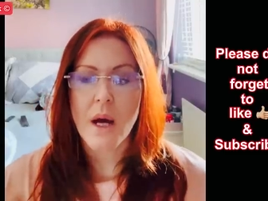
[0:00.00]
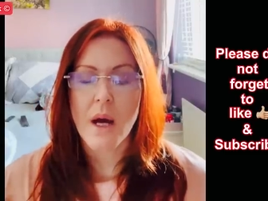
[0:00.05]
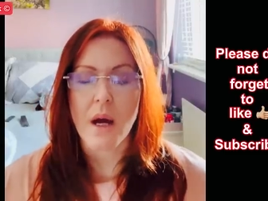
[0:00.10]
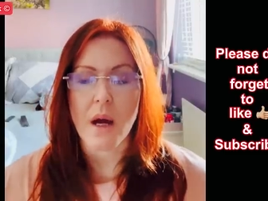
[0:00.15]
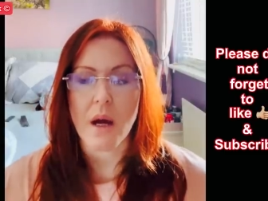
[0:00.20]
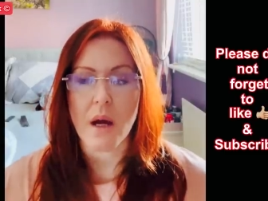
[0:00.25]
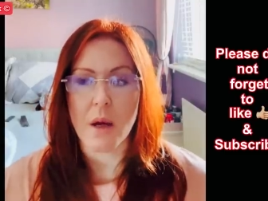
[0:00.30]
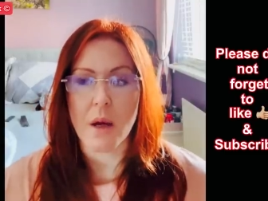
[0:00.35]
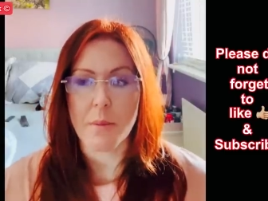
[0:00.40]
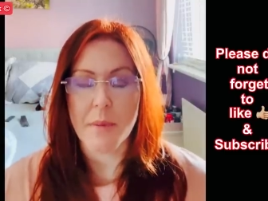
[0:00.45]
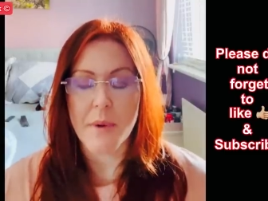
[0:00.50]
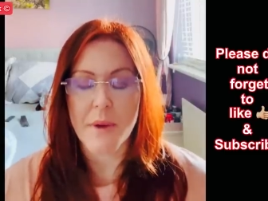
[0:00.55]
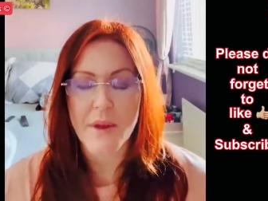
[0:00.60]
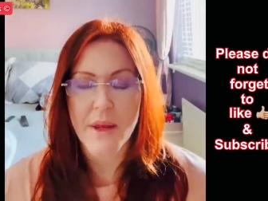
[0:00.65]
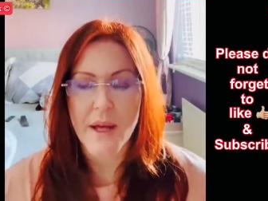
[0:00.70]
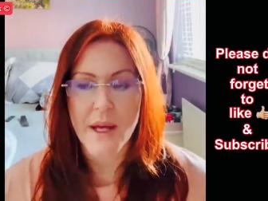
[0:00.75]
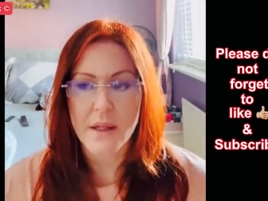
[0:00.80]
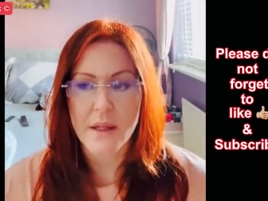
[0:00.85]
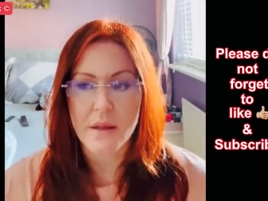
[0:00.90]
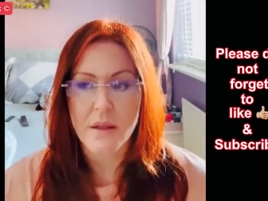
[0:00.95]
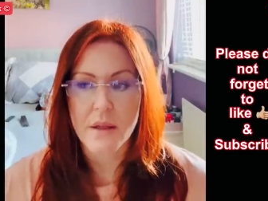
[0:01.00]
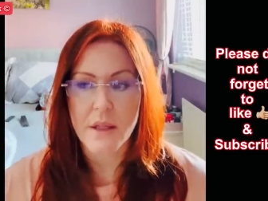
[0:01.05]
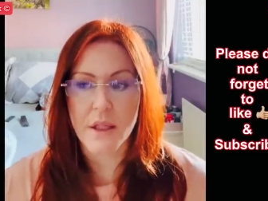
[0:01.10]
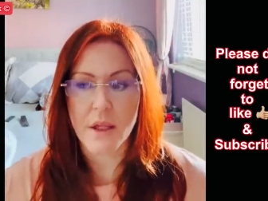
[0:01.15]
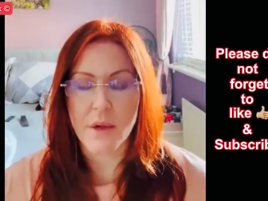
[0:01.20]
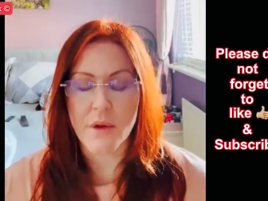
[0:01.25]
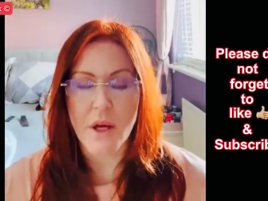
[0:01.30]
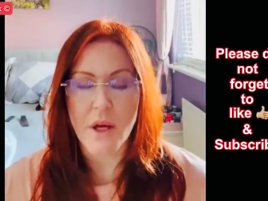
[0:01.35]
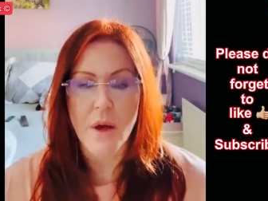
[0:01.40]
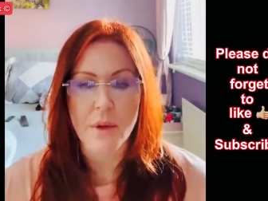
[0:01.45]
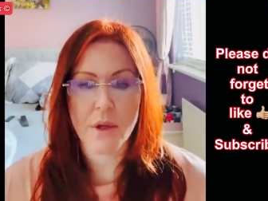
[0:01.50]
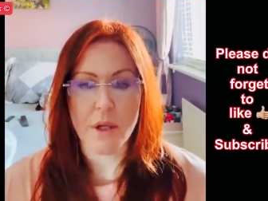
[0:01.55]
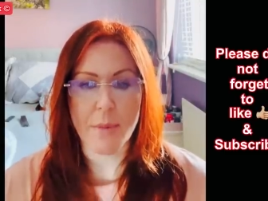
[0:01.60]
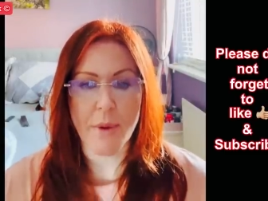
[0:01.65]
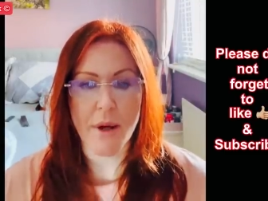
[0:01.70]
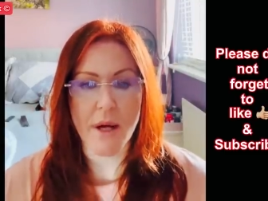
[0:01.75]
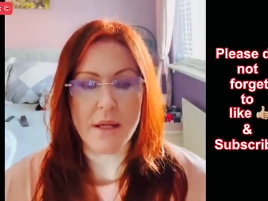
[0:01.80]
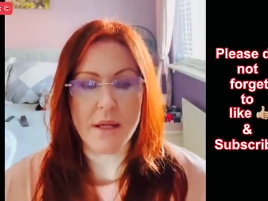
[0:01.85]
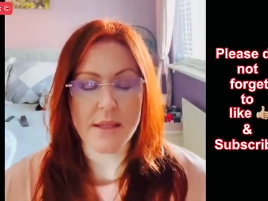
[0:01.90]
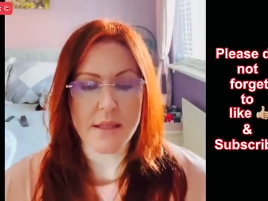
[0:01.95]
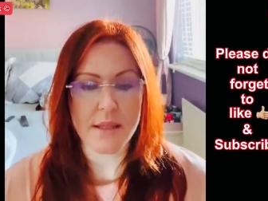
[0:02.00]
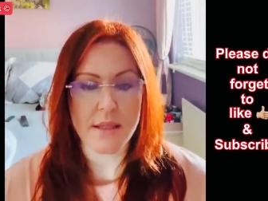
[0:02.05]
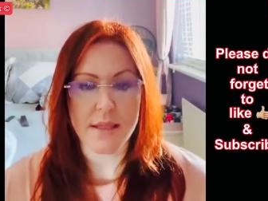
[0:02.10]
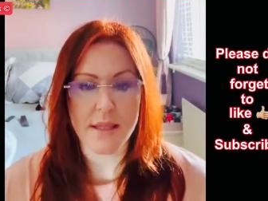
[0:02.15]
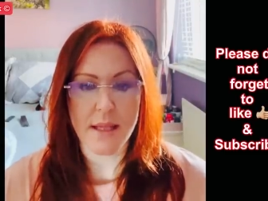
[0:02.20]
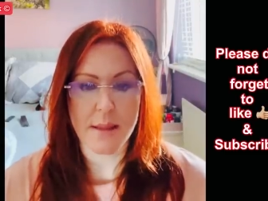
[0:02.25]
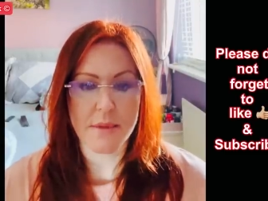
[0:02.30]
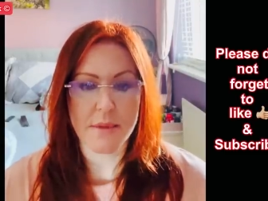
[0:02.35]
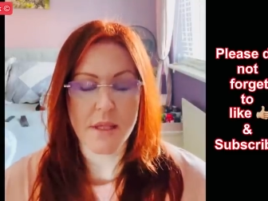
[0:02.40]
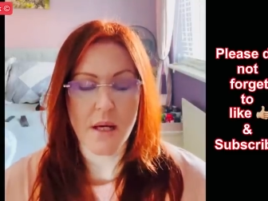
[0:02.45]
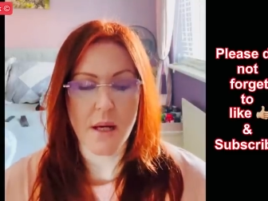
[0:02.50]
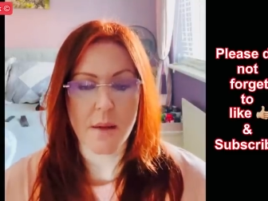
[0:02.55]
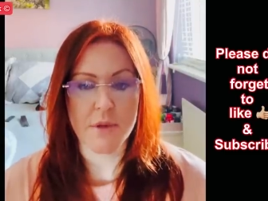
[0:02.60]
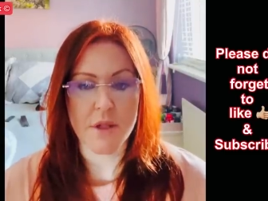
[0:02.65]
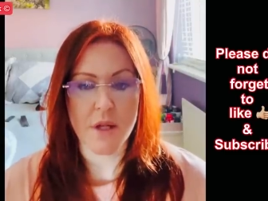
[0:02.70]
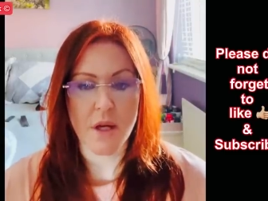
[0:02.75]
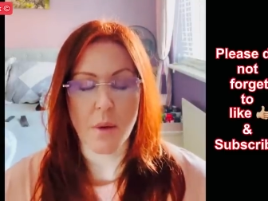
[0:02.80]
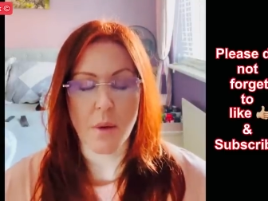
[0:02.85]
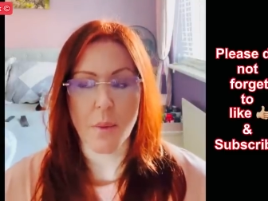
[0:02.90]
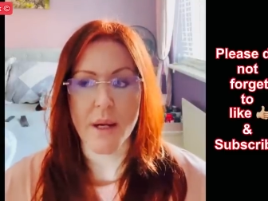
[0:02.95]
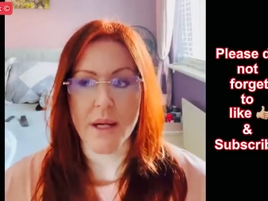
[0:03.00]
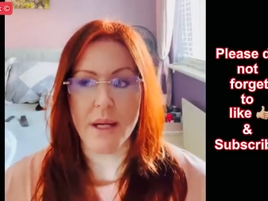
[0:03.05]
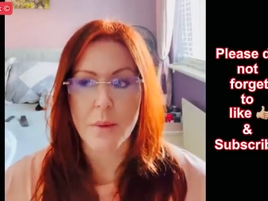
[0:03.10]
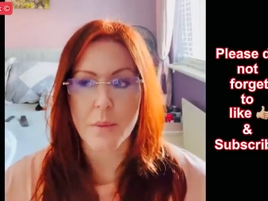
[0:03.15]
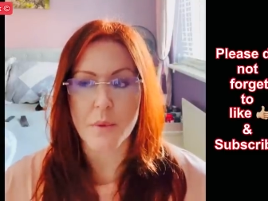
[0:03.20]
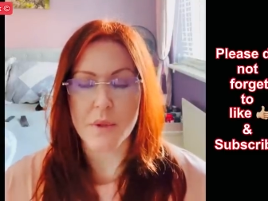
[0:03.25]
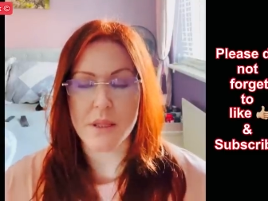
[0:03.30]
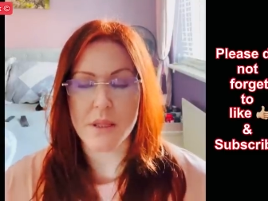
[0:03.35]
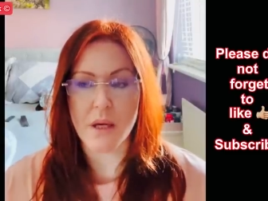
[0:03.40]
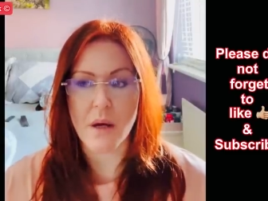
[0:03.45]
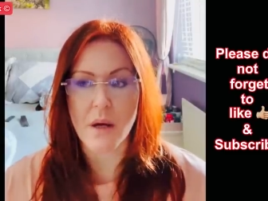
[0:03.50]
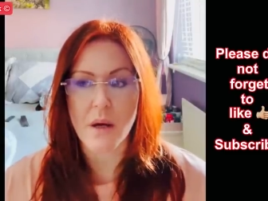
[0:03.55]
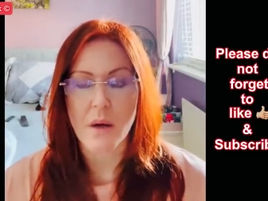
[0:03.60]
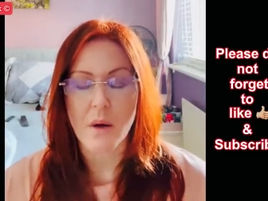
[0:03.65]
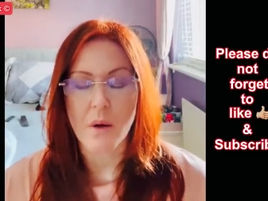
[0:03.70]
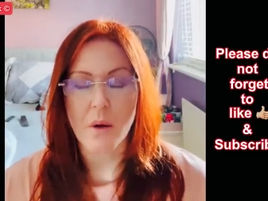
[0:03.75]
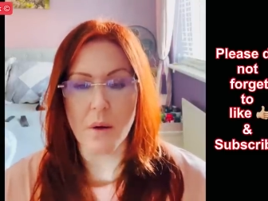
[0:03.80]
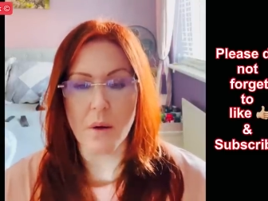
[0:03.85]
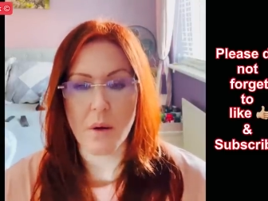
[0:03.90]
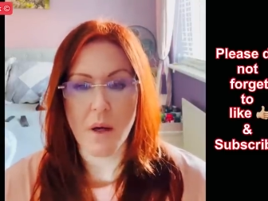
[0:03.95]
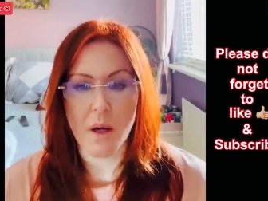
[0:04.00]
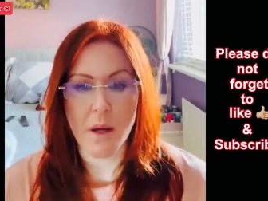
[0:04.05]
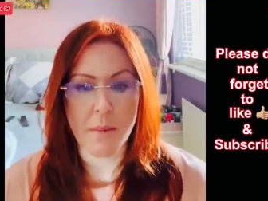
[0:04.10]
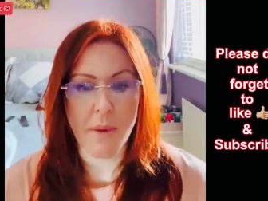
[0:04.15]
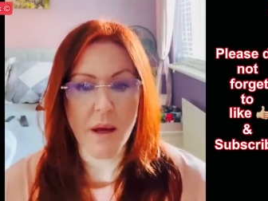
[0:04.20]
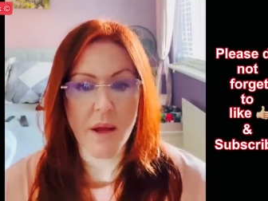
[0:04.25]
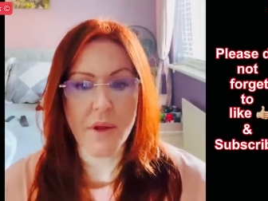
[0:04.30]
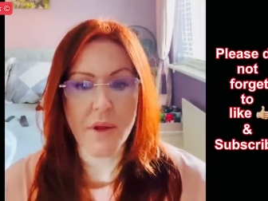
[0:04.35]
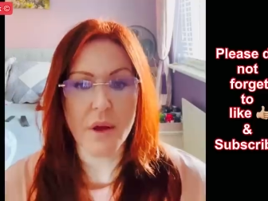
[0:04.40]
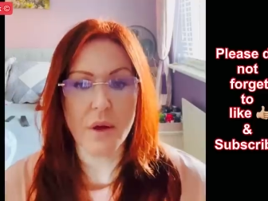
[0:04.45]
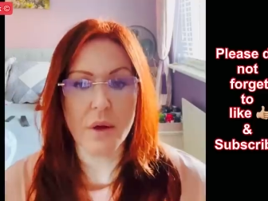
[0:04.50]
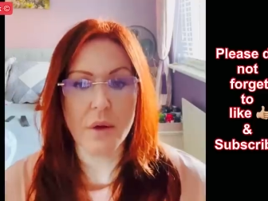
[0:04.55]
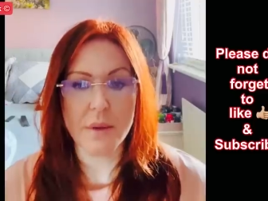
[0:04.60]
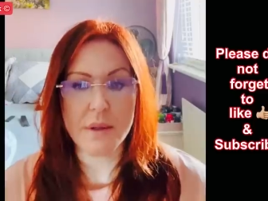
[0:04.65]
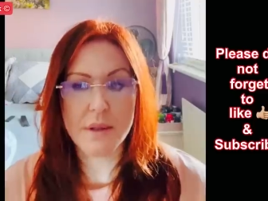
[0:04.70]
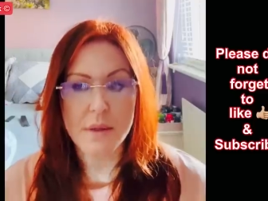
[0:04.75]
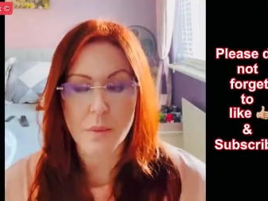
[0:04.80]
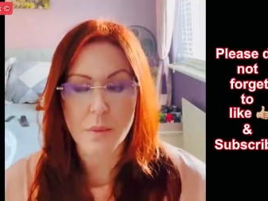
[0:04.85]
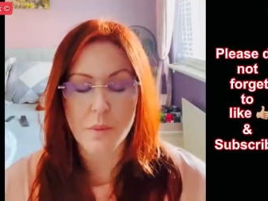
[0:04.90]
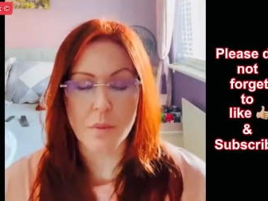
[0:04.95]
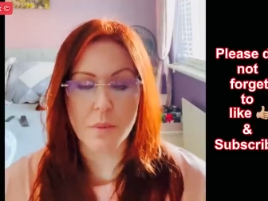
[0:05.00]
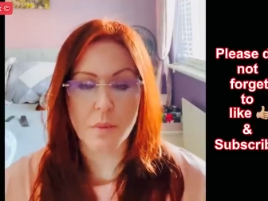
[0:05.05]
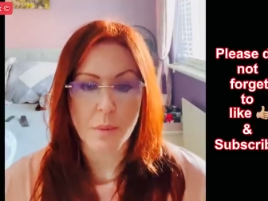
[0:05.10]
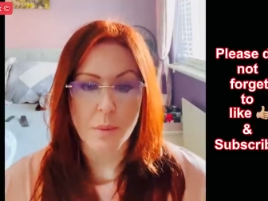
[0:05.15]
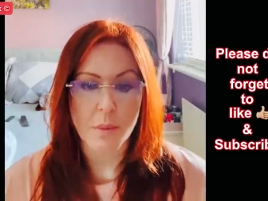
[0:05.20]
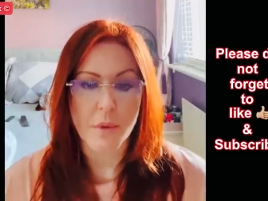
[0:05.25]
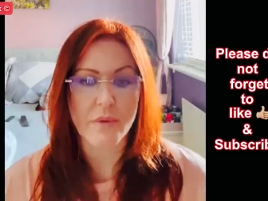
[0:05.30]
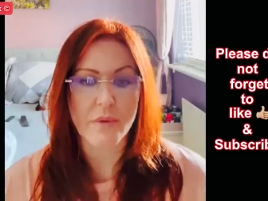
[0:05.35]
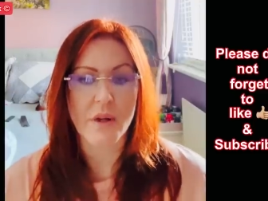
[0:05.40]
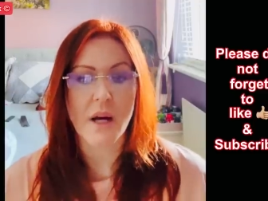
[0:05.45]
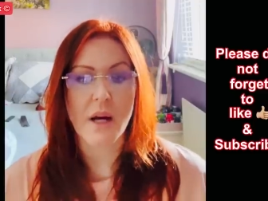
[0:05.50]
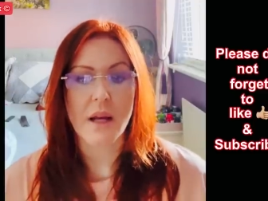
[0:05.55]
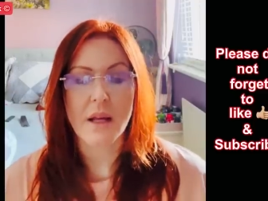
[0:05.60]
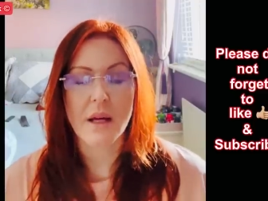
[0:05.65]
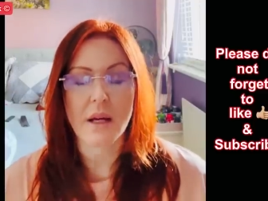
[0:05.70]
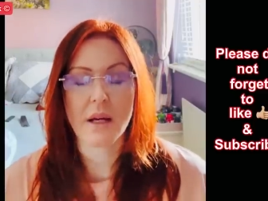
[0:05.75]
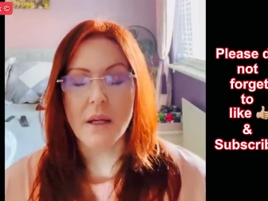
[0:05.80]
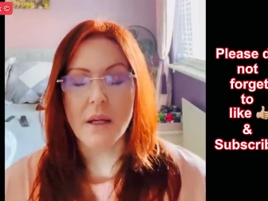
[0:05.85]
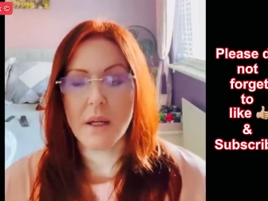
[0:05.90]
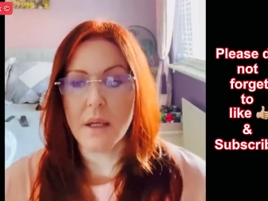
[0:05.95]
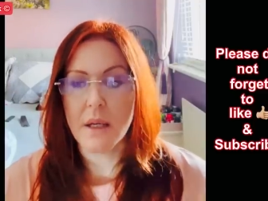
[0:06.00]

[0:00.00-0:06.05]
Um, but then, you know, the only person that seemed to come to her wedding was her, her mother, who is a woman of colour.